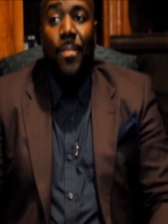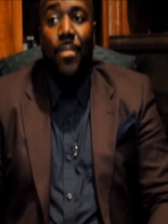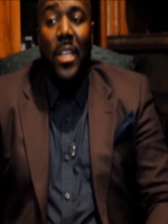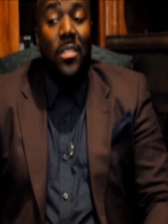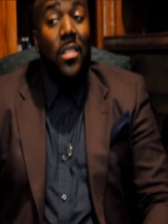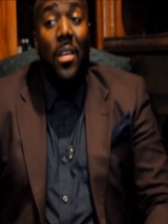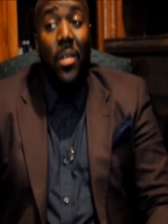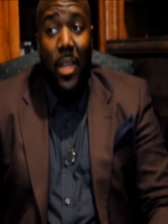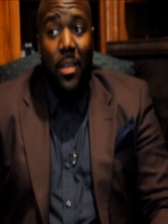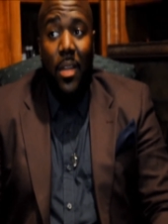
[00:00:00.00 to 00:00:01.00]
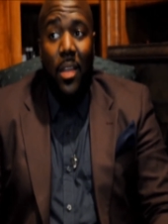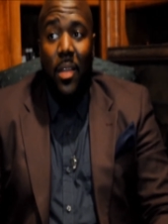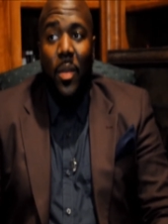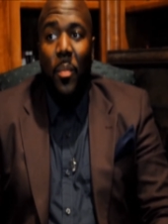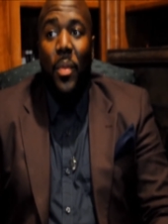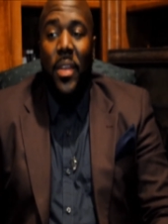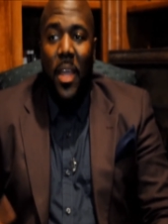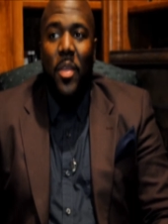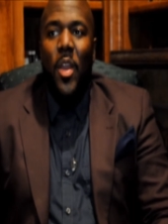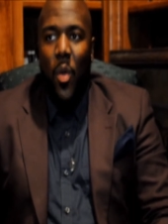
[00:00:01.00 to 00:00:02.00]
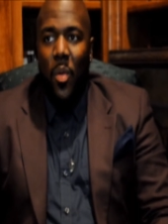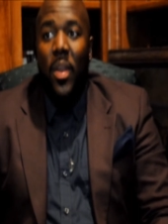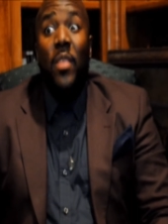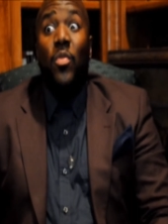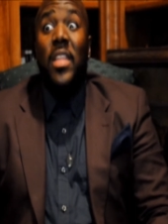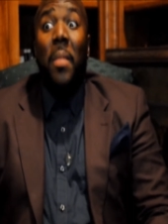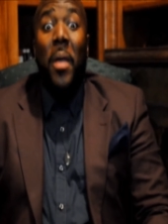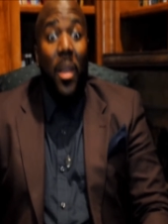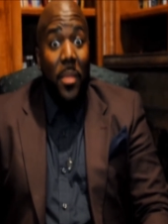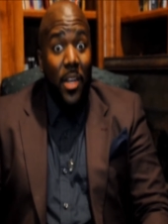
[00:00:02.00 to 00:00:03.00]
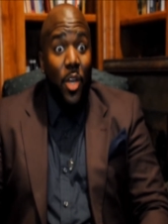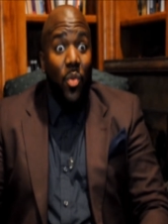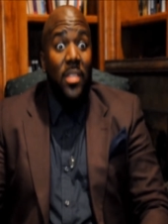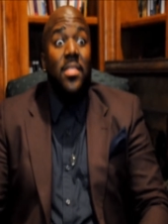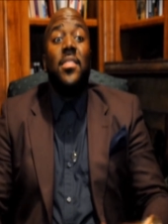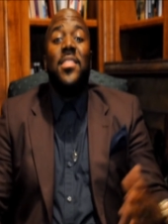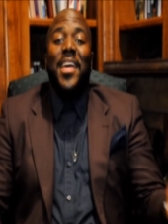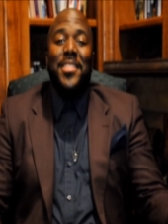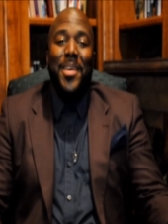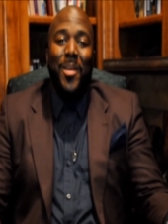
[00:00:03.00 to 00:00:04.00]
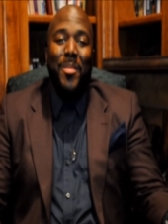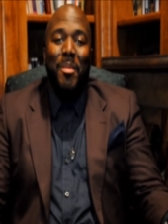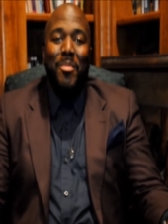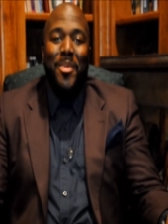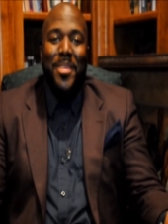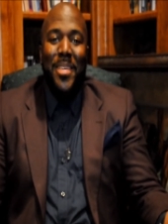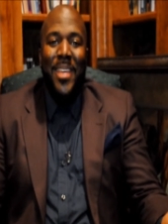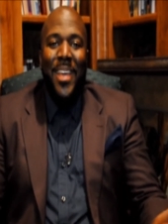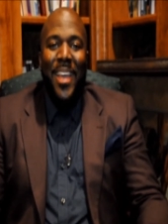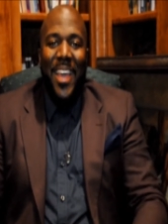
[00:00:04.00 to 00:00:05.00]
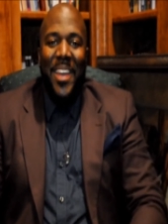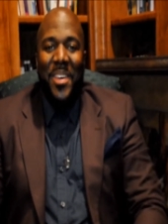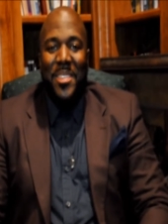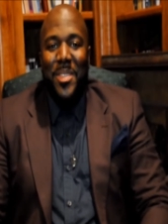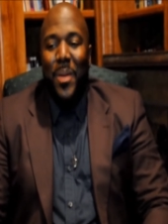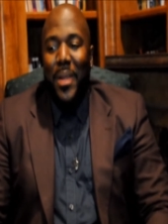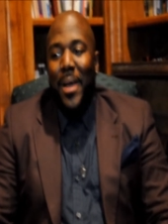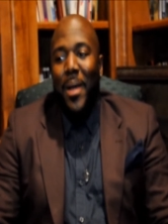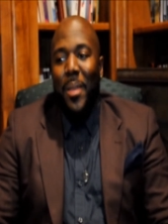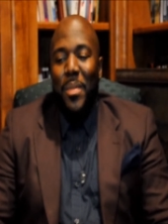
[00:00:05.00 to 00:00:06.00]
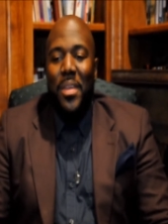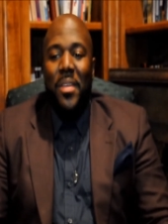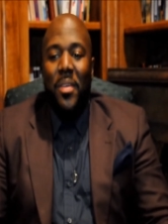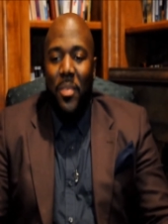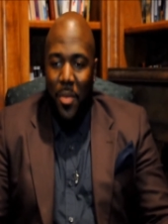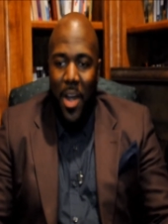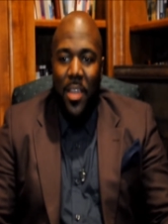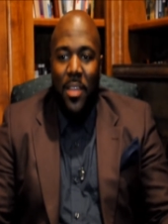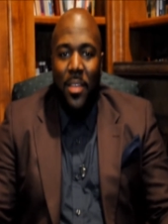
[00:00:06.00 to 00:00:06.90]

they still didn't. But they, you know, they stopped calling me Lil Ray C because I got taller than my brother, and started calling me Ryan.